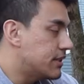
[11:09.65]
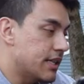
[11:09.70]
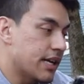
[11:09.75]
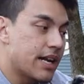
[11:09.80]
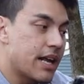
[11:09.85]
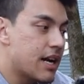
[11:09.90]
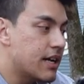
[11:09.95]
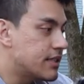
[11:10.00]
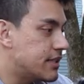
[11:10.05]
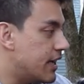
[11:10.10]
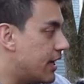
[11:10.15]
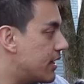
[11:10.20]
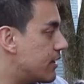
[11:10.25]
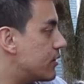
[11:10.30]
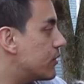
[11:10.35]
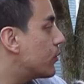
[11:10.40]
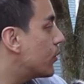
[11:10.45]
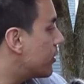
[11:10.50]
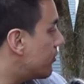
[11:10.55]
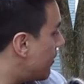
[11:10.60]
10 out of
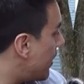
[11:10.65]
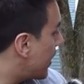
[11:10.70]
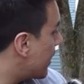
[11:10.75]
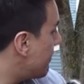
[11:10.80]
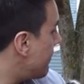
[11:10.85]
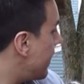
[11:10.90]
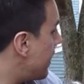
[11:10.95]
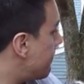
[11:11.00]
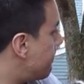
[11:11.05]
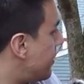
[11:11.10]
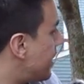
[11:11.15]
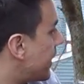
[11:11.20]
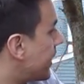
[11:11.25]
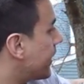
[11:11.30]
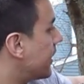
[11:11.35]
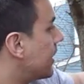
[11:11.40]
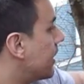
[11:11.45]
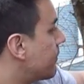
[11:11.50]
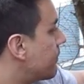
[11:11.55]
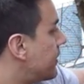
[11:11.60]
10 would recommend
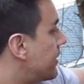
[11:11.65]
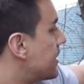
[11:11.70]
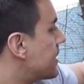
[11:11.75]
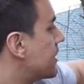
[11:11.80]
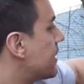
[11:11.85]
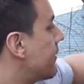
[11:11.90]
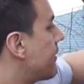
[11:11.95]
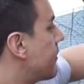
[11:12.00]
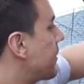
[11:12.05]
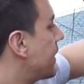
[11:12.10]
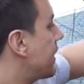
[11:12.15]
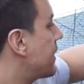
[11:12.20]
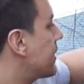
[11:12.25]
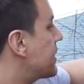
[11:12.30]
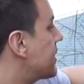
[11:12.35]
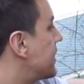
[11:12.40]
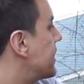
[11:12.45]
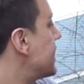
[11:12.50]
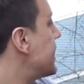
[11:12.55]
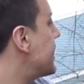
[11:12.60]
picking up this stuff. I mean, the
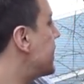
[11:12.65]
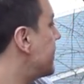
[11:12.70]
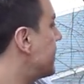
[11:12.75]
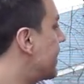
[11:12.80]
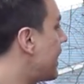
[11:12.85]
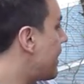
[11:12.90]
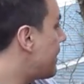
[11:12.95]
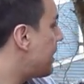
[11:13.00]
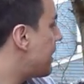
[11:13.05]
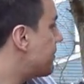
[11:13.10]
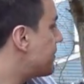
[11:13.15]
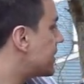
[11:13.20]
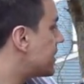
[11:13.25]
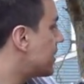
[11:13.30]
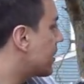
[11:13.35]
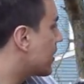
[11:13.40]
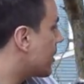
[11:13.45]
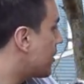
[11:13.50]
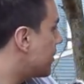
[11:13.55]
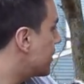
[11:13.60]
seat, I'm
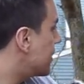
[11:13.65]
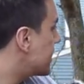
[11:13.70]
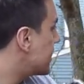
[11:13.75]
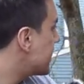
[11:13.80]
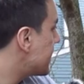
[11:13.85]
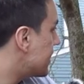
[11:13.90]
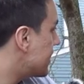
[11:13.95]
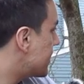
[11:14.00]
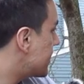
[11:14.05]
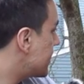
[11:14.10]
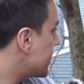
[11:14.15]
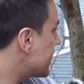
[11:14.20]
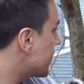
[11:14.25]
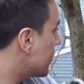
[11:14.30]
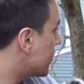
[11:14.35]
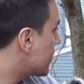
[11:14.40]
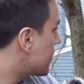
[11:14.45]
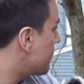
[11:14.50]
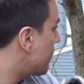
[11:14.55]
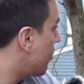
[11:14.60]
stuck on the seat. The seat
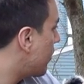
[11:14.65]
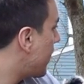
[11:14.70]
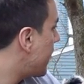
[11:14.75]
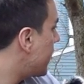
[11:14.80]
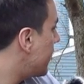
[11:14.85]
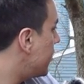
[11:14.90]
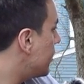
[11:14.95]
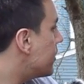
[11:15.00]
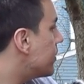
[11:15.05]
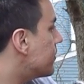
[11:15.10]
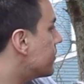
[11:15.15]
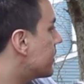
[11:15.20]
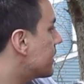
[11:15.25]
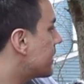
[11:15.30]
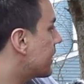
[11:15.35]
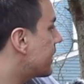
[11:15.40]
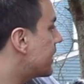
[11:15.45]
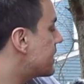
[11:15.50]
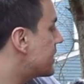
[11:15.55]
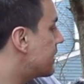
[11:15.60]
looks brand new,
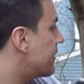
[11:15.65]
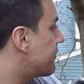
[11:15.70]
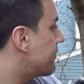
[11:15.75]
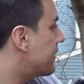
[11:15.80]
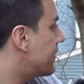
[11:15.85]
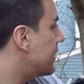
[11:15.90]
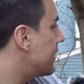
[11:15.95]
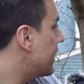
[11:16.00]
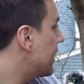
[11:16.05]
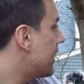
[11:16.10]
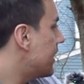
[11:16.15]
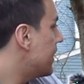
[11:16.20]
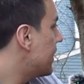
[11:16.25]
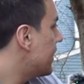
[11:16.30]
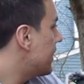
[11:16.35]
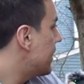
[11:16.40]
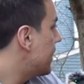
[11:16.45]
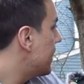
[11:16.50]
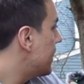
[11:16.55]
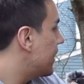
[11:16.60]
like as if
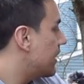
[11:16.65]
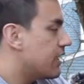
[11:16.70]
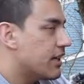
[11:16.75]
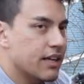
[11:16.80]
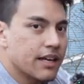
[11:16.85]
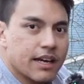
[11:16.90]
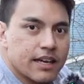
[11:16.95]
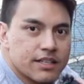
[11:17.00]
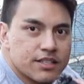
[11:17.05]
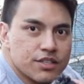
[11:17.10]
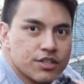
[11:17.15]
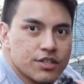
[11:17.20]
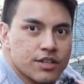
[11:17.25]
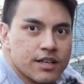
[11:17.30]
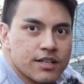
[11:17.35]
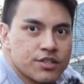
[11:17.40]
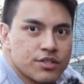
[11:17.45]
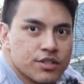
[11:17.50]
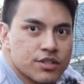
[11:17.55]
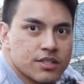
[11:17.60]

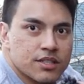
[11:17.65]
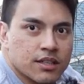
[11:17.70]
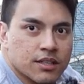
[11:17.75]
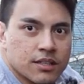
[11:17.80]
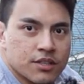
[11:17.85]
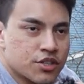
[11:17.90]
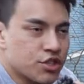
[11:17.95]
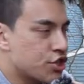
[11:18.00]
it's just